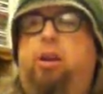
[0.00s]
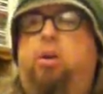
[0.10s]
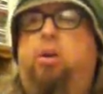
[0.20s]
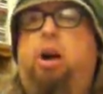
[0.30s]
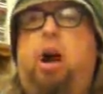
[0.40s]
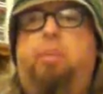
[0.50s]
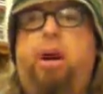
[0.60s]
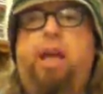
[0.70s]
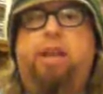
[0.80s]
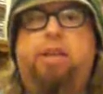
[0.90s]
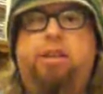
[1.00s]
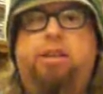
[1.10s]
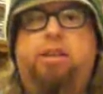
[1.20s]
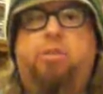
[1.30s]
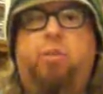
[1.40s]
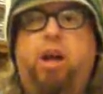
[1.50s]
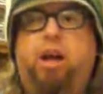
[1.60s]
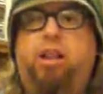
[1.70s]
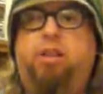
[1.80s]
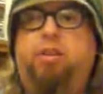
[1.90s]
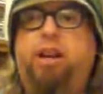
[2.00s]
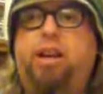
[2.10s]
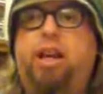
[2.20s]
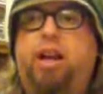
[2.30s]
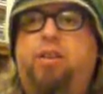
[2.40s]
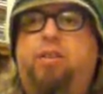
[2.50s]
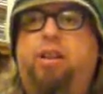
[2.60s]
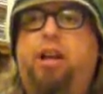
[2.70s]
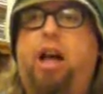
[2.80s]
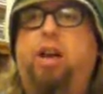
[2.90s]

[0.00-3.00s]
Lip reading: or comprehend it well right now.